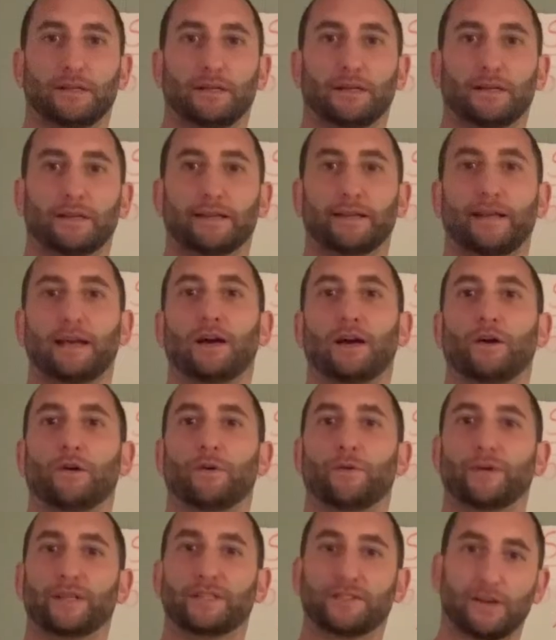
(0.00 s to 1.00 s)
Now,
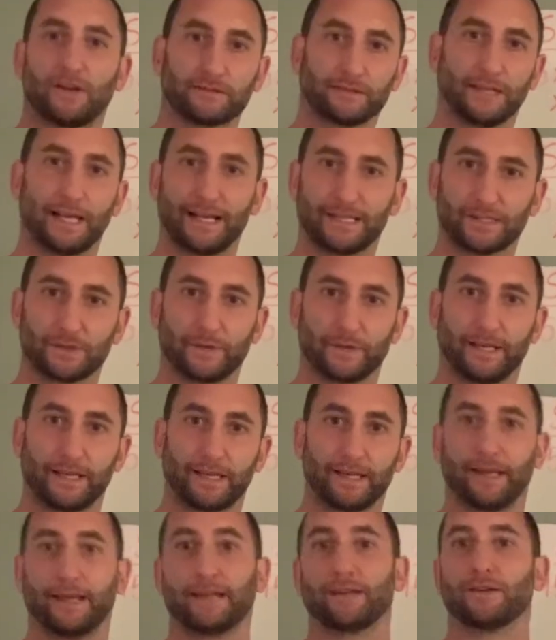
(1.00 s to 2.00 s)
we talked last week
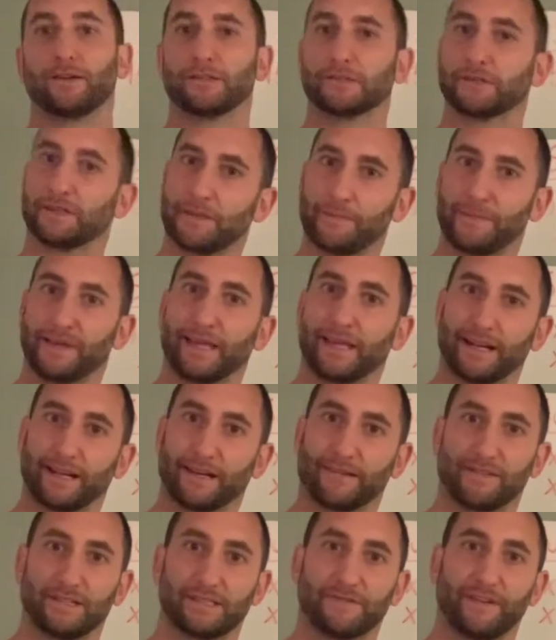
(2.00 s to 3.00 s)
and also at the beginning of
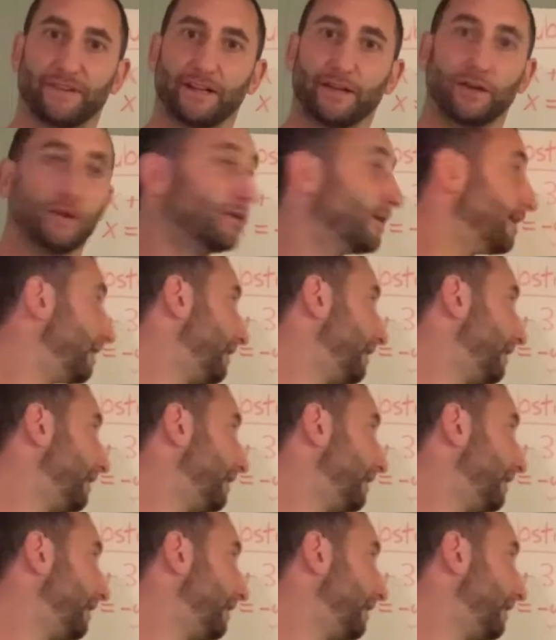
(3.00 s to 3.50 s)
this video